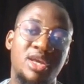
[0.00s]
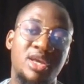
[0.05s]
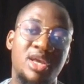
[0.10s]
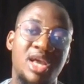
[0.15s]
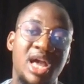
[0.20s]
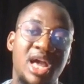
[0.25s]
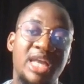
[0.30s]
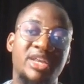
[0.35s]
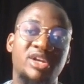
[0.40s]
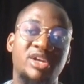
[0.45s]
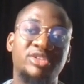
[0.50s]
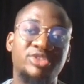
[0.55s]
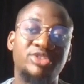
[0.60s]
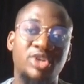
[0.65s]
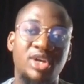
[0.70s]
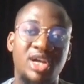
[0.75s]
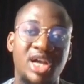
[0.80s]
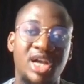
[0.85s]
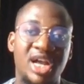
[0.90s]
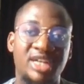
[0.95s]
and it also
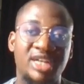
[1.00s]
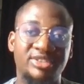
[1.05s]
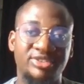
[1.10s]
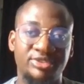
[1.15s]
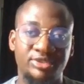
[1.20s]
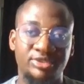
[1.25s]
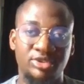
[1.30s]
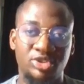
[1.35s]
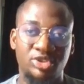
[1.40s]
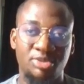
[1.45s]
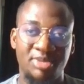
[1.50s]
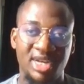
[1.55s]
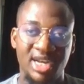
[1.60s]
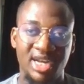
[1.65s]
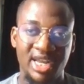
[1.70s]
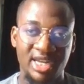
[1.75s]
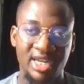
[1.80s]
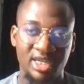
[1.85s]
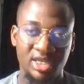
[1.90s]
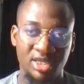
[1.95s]
has to be
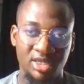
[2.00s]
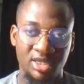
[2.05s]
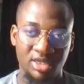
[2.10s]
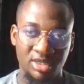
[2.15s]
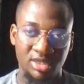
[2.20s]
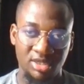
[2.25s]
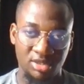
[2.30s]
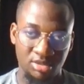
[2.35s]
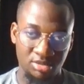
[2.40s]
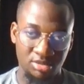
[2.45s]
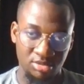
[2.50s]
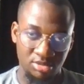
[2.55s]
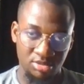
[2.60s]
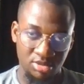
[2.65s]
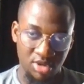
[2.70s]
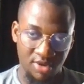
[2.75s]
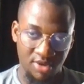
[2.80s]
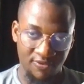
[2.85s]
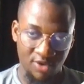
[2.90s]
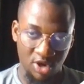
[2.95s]
linked,
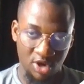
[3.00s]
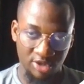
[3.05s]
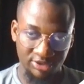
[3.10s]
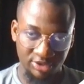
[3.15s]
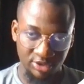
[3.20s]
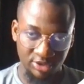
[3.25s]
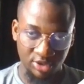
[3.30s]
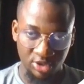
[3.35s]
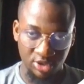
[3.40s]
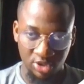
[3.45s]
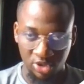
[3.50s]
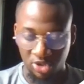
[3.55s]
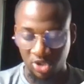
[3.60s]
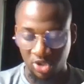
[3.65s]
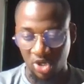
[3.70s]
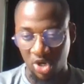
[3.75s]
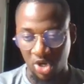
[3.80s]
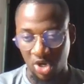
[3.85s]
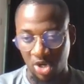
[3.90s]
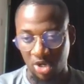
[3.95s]
of course, to
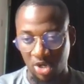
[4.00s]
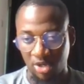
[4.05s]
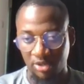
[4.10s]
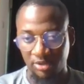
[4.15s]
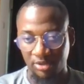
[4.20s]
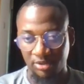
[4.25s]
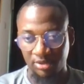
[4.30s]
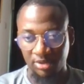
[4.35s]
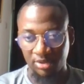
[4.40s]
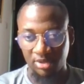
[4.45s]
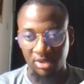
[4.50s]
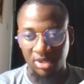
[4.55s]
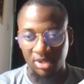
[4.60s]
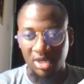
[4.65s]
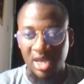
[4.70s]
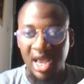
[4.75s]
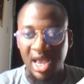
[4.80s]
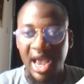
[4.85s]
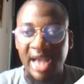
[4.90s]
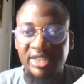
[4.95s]
your
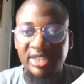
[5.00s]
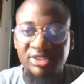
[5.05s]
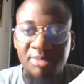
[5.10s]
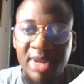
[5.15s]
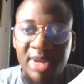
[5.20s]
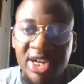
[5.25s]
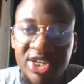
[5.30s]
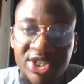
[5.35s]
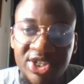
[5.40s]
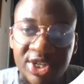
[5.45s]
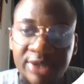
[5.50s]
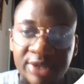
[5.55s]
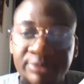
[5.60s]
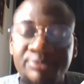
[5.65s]
ads manager.